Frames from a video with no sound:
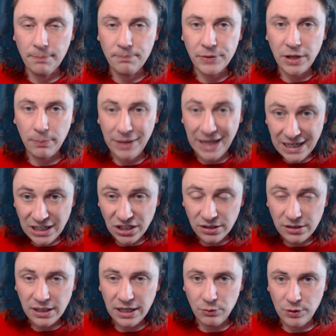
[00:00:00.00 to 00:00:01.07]
opinion
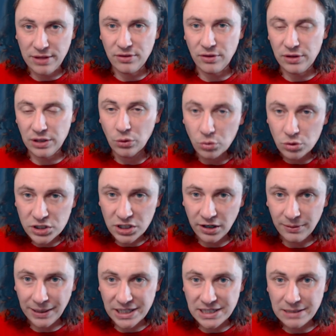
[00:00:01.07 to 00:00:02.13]
with the
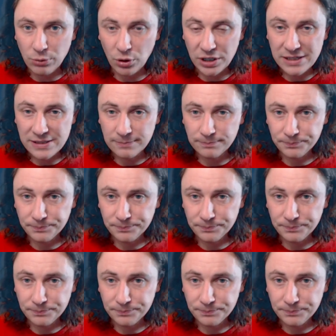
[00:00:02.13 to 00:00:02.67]
autoantibodies,